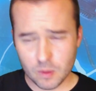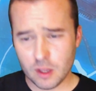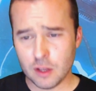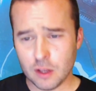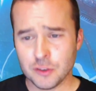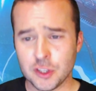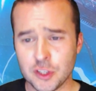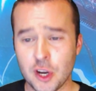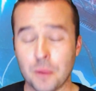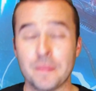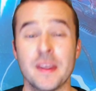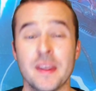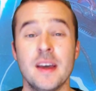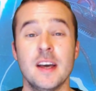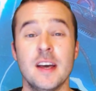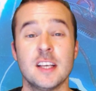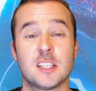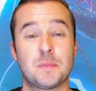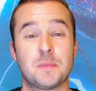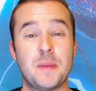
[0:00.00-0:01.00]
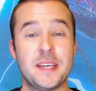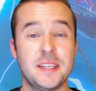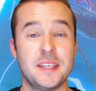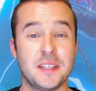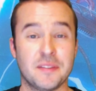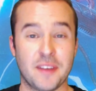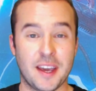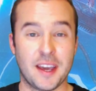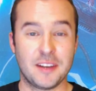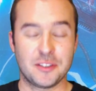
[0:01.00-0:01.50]
So, speaking
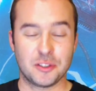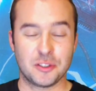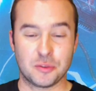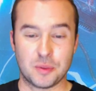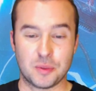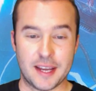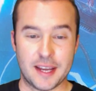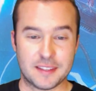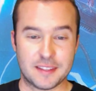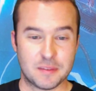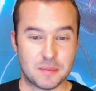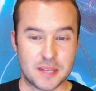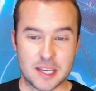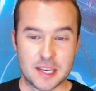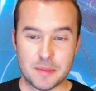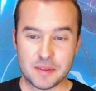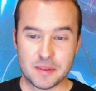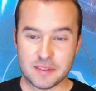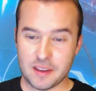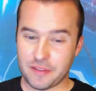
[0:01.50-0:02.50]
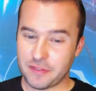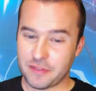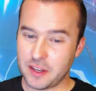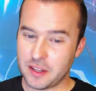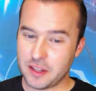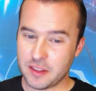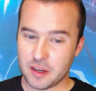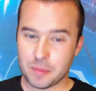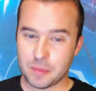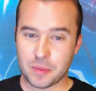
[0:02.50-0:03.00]
of Angels, we got some demons that fit
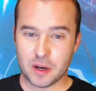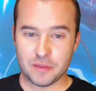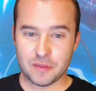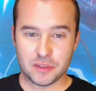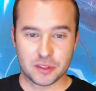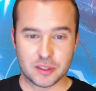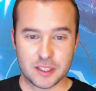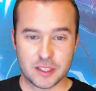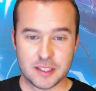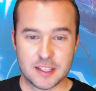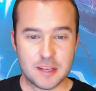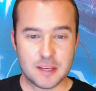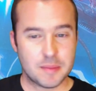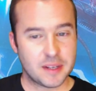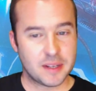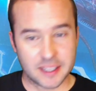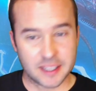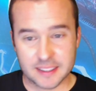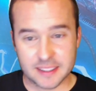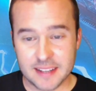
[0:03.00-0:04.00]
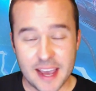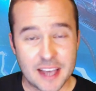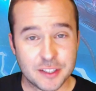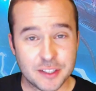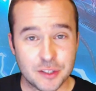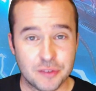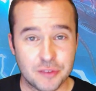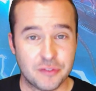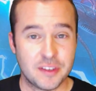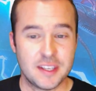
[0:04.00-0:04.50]
in there perfectly. Demon of
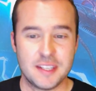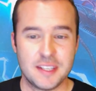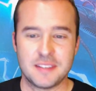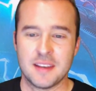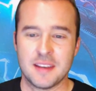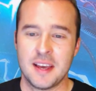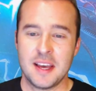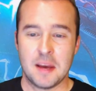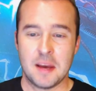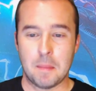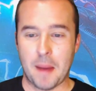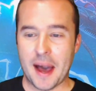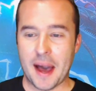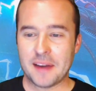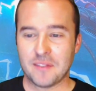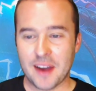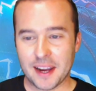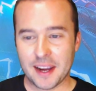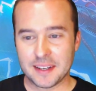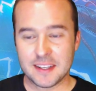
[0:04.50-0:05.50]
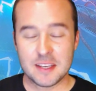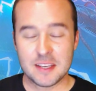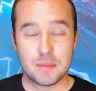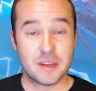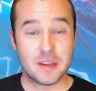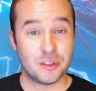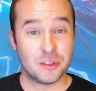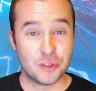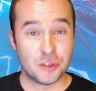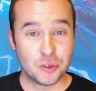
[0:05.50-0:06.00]
Catastrophes, Mind Rack
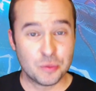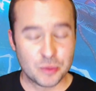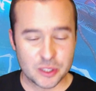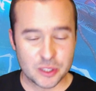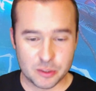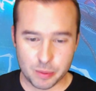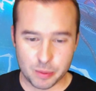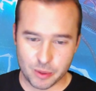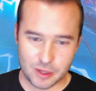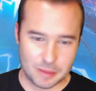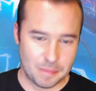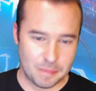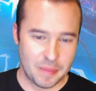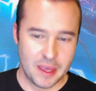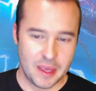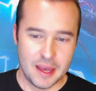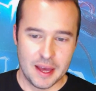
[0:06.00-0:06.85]
Demon, Doom Whisperer.